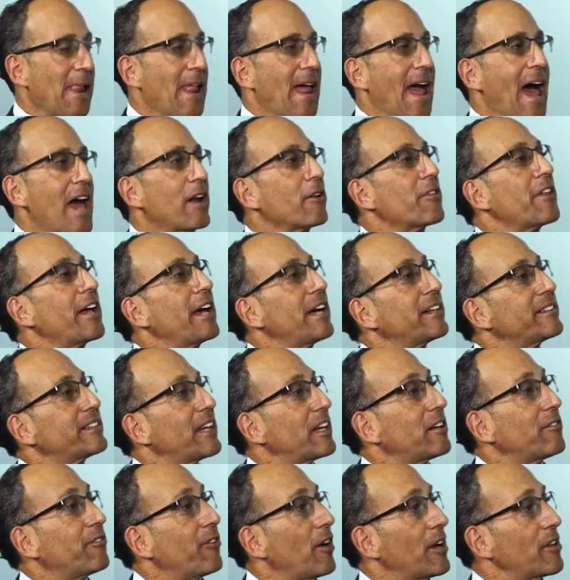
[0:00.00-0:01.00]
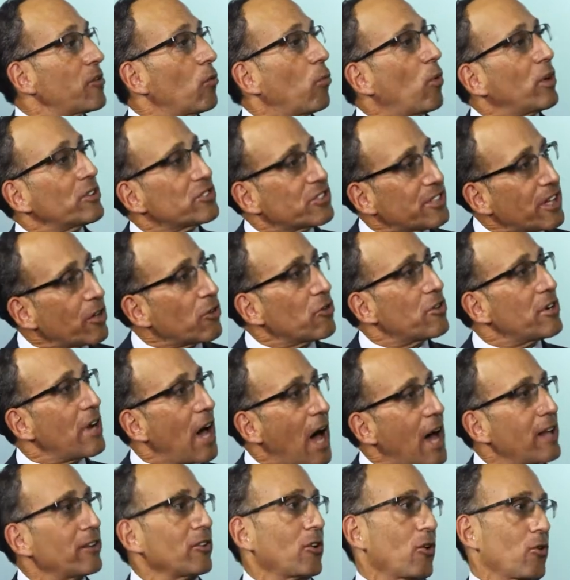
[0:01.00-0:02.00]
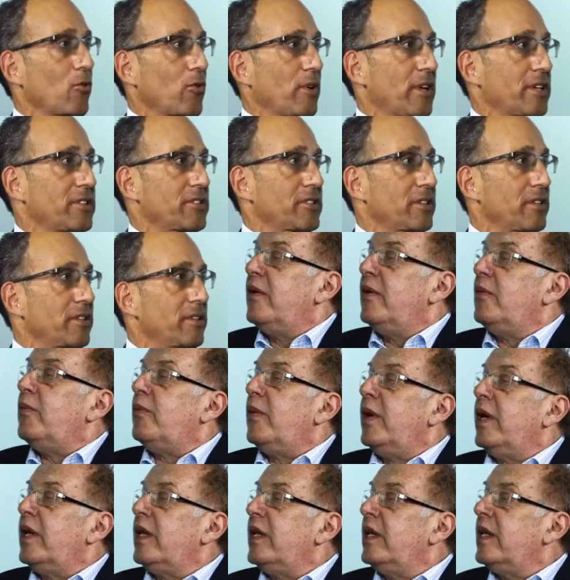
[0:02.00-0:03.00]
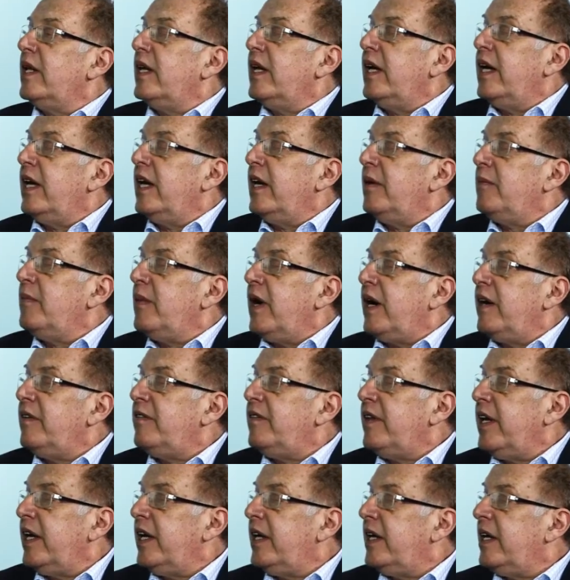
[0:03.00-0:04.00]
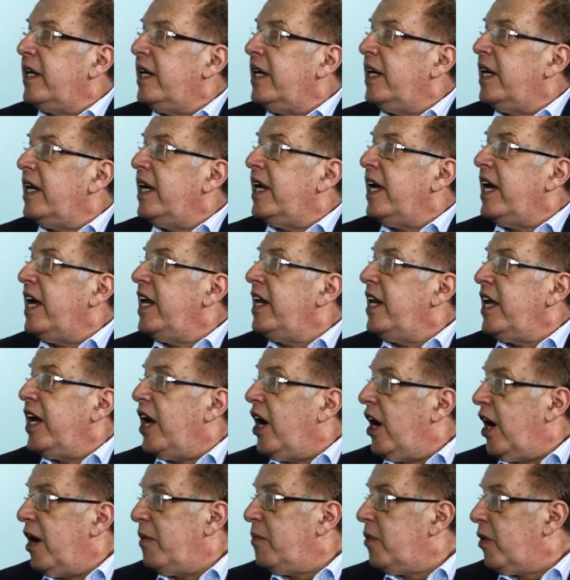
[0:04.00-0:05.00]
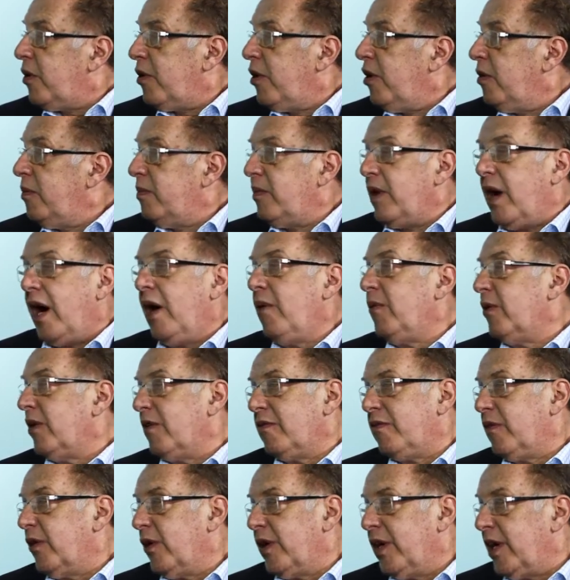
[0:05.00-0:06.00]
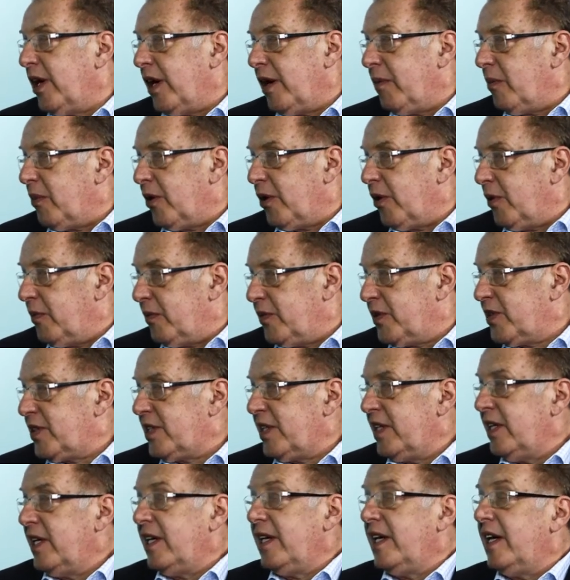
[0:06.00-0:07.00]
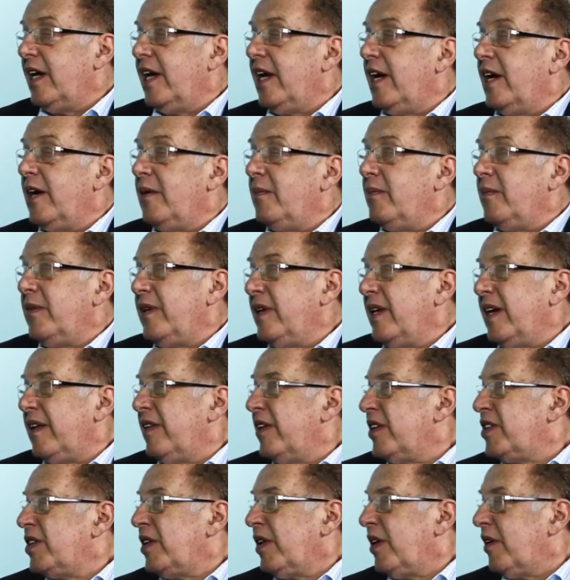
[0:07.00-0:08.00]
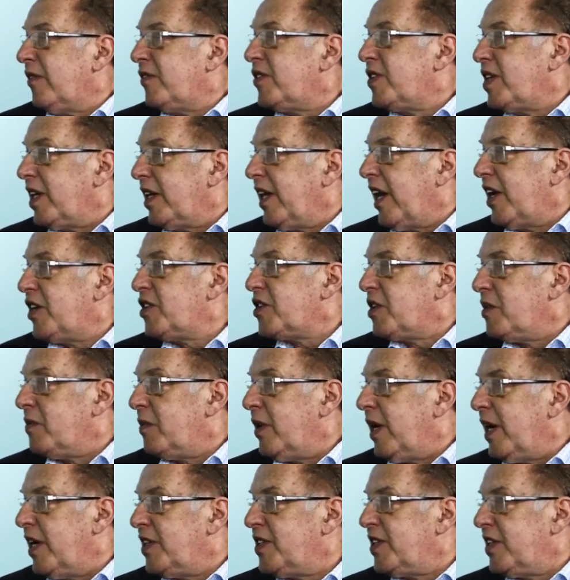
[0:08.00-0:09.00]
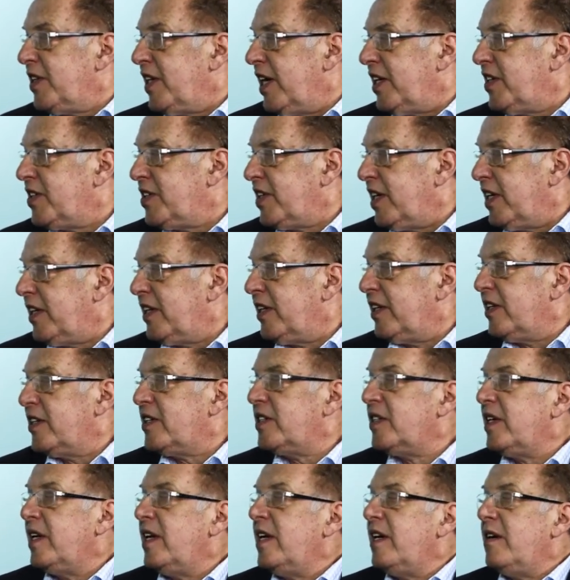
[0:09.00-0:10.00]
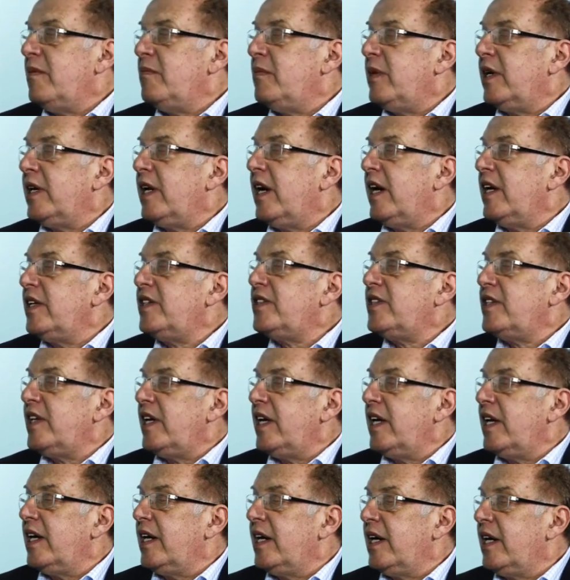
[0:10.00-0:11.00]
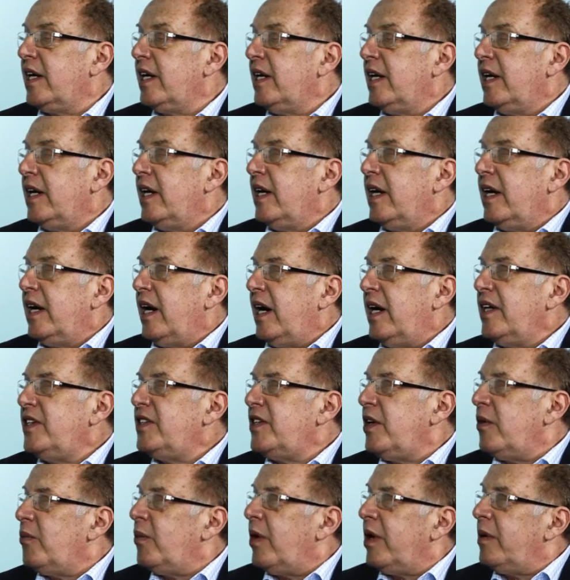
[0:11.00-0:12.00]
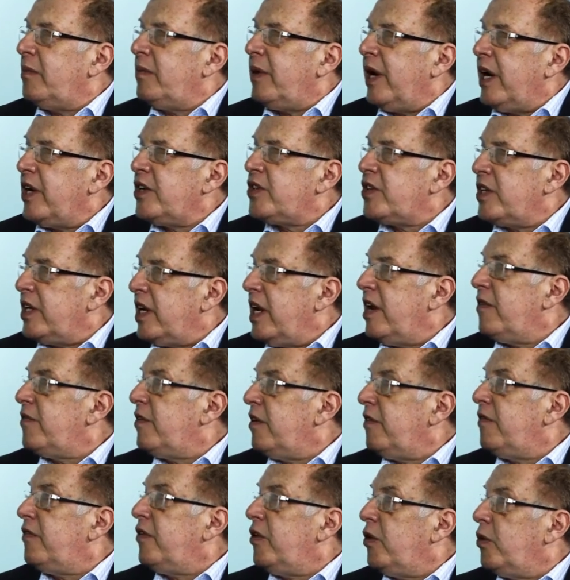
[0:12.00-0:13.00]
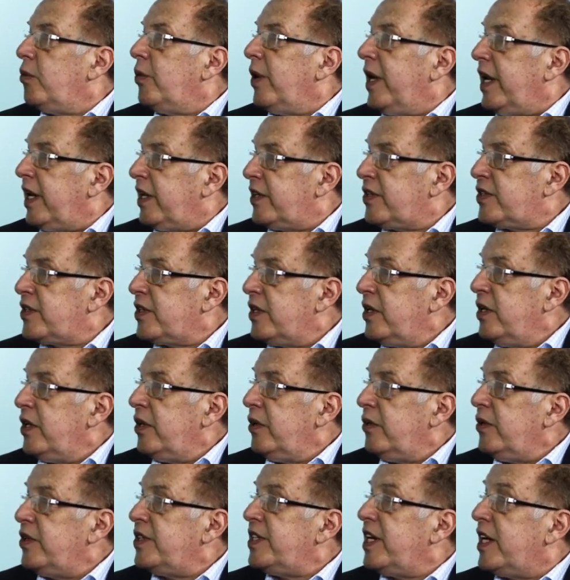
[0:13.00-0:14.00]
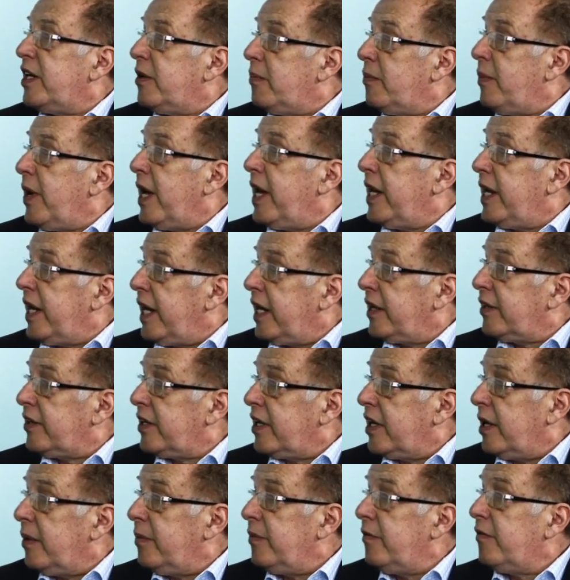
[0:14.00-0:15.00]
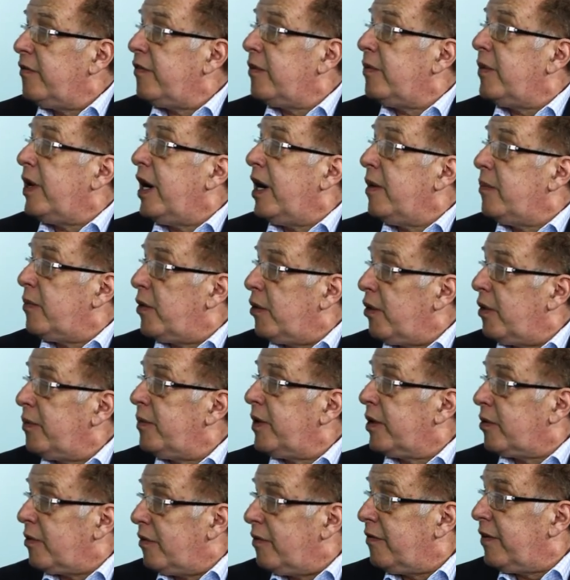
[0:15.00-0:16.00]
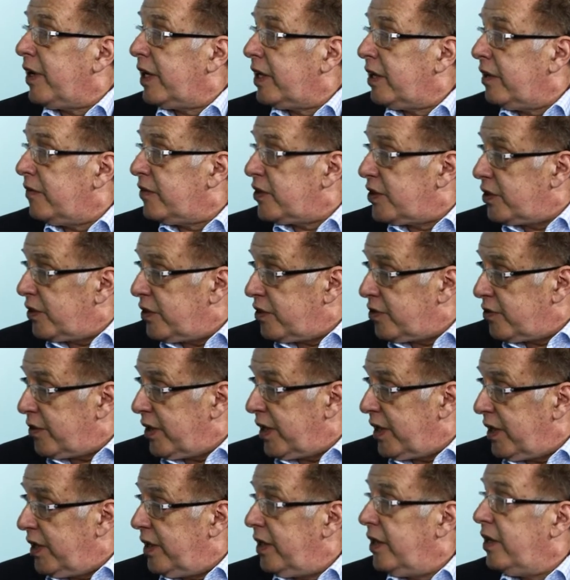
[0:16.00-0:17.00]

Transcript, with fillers: How do they identify the ones that are not low risk? Well, um, I think any hyperope, I would avoid hyperopes. Um, now, there's a lot of selection bias in that sentence, but I see, uh, I see one patient every few weeks who's had a bad outcome from hyperopic refractive surgery.